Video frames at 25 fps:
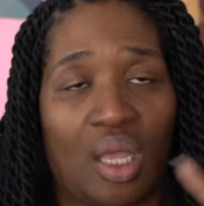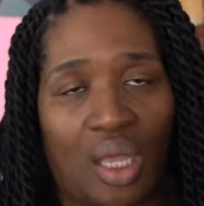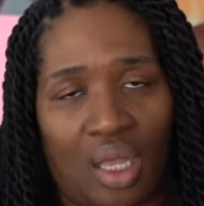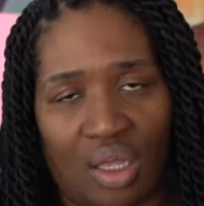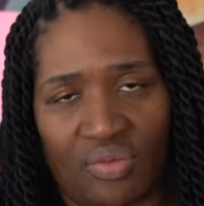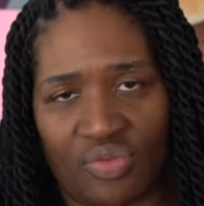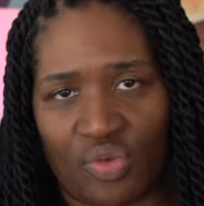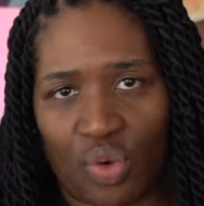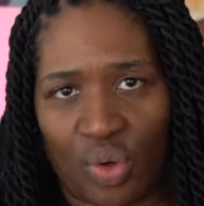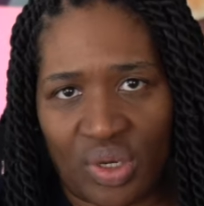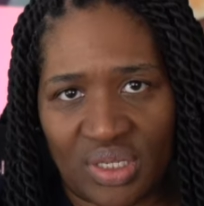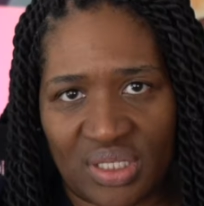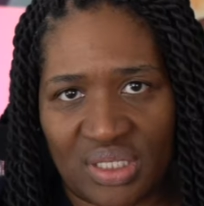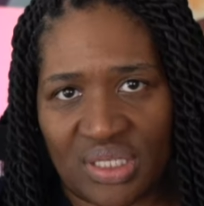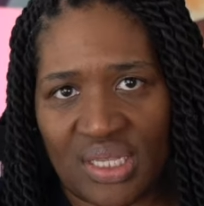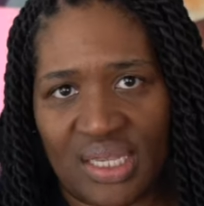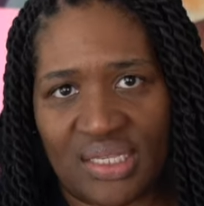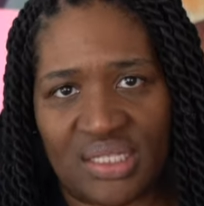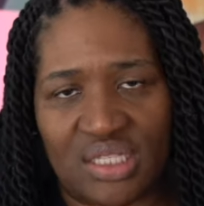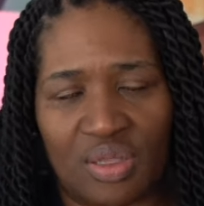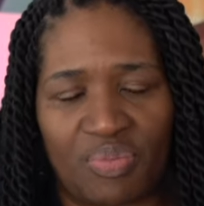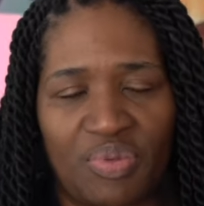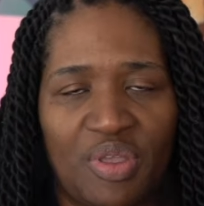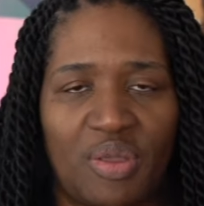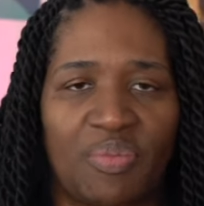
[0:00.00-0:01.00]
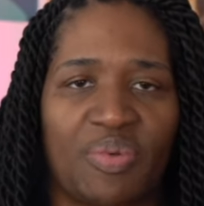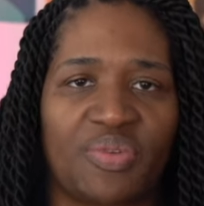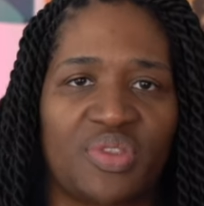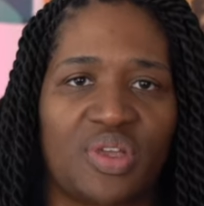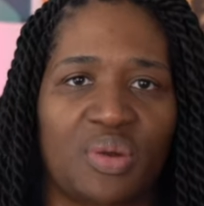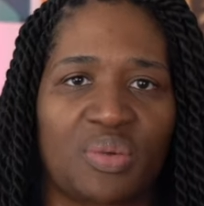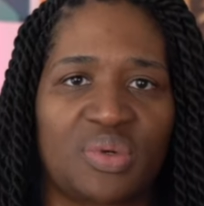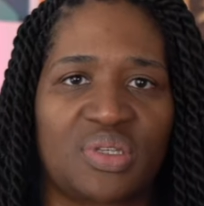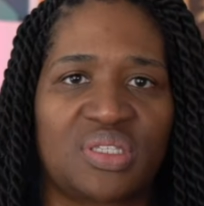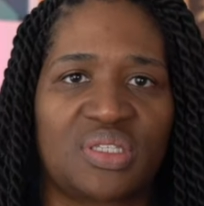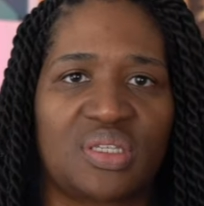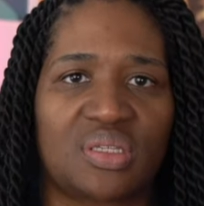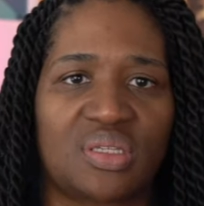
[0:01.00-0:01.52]
of course, less the people
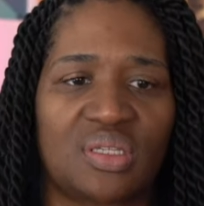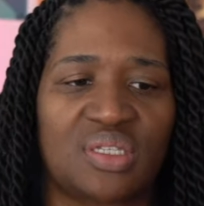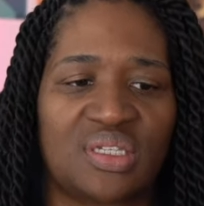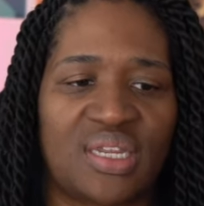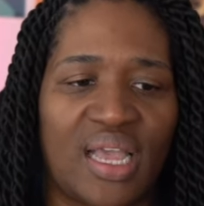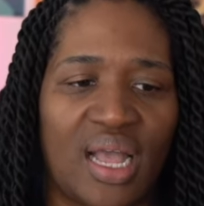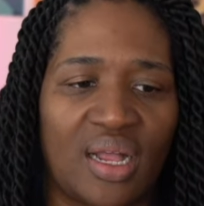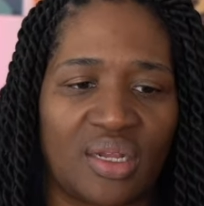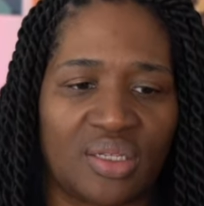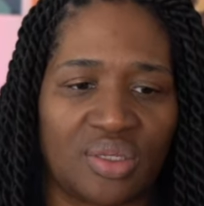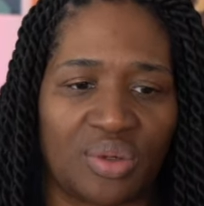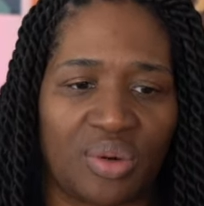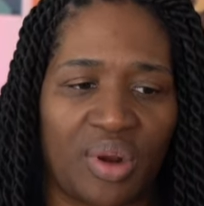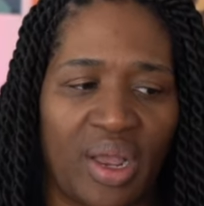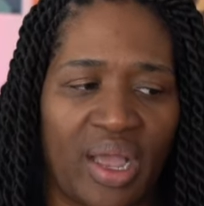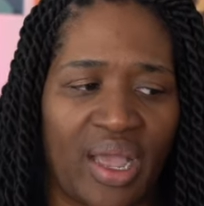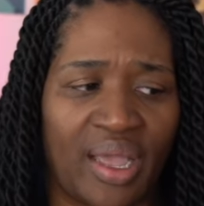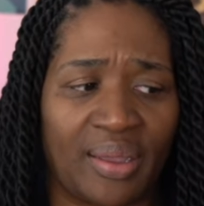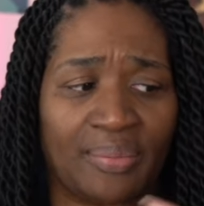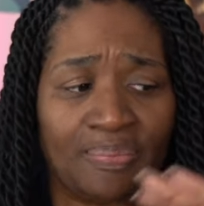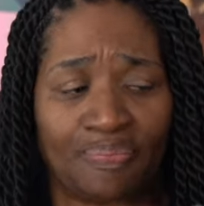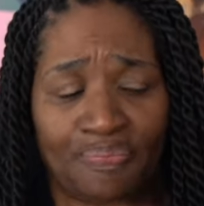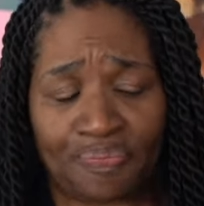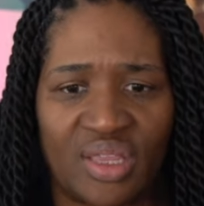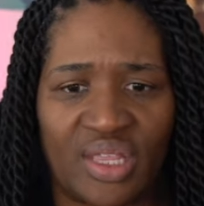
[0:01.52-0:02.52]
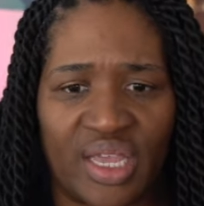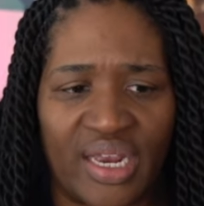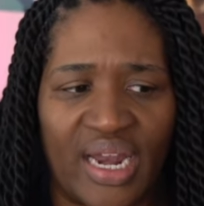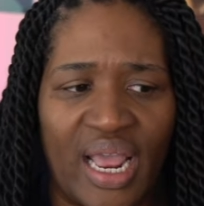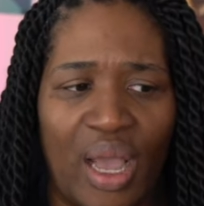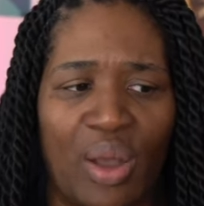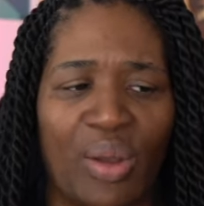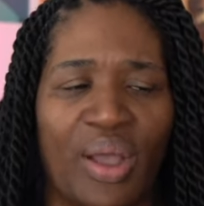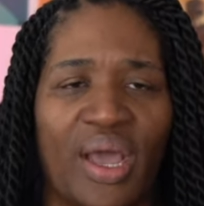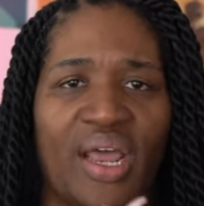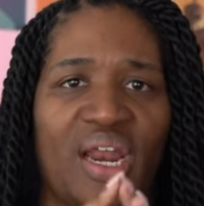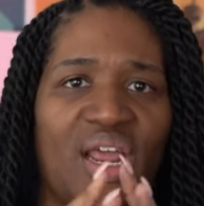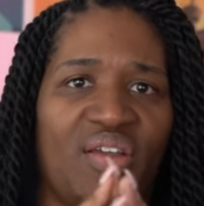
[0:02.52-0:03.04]
that were still in Tal'Darai, they
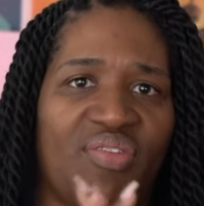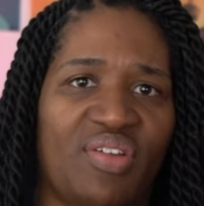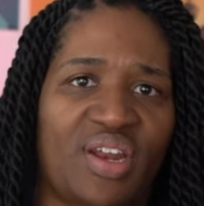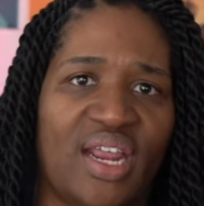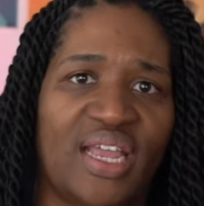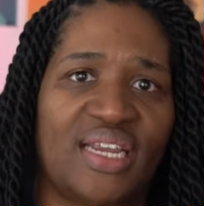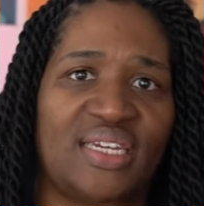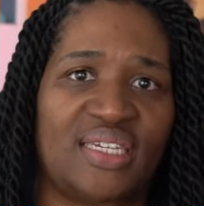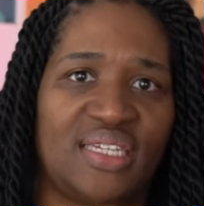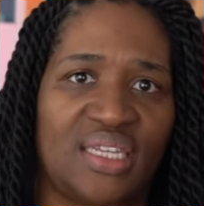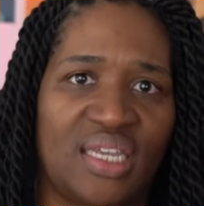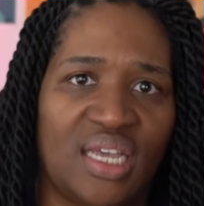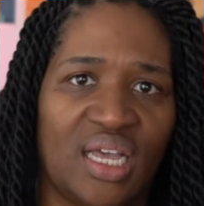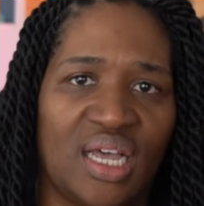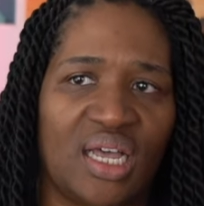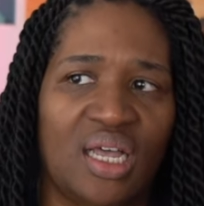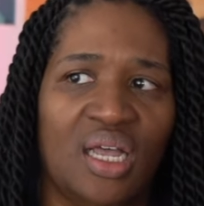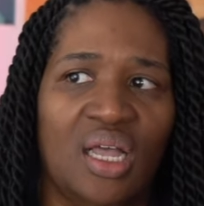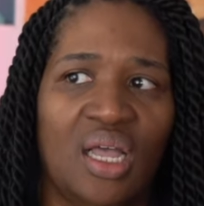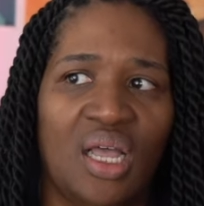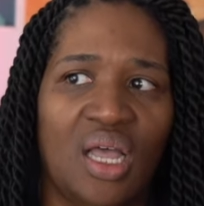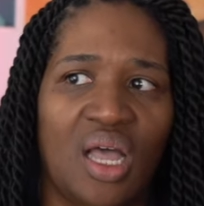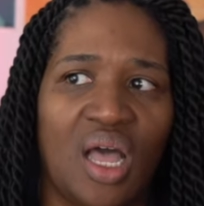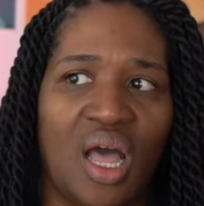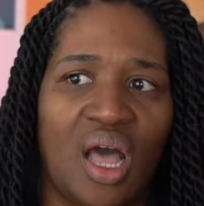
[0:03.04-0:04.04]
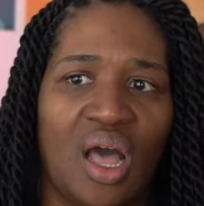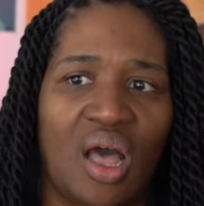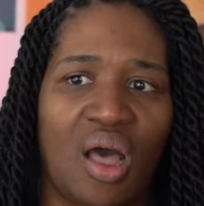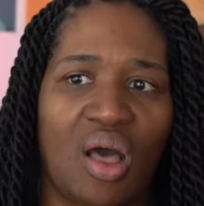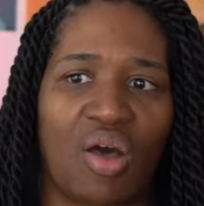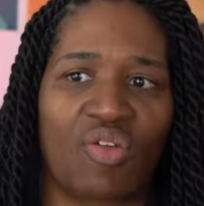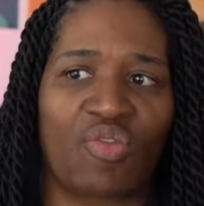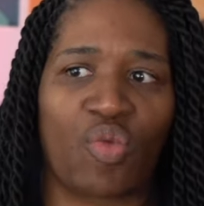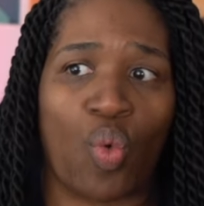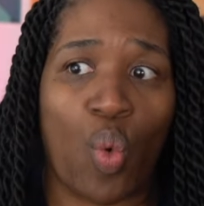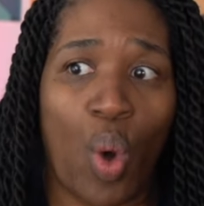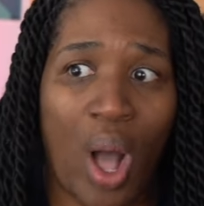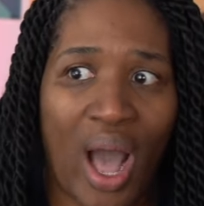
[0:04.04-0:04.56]
now kind of have an idea
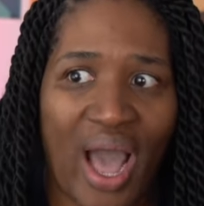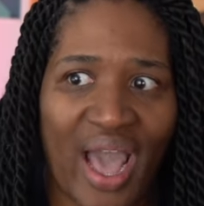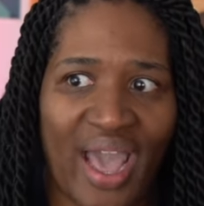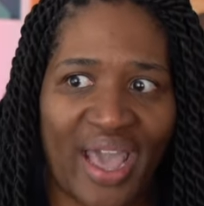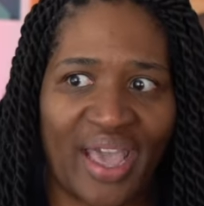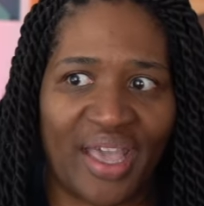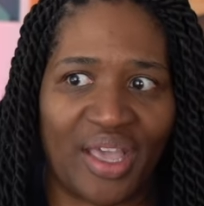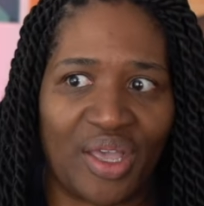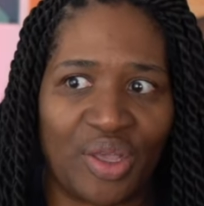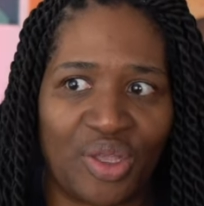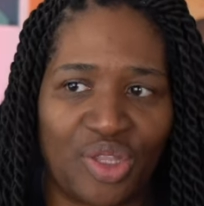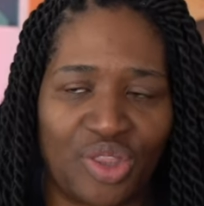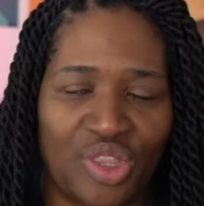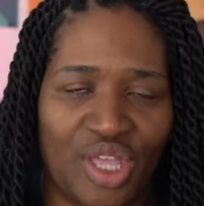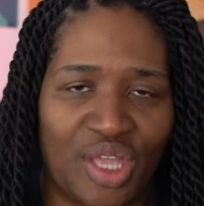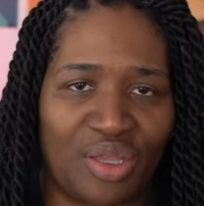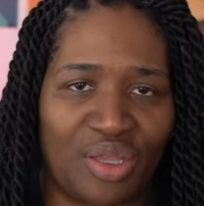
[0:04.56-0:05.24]
of why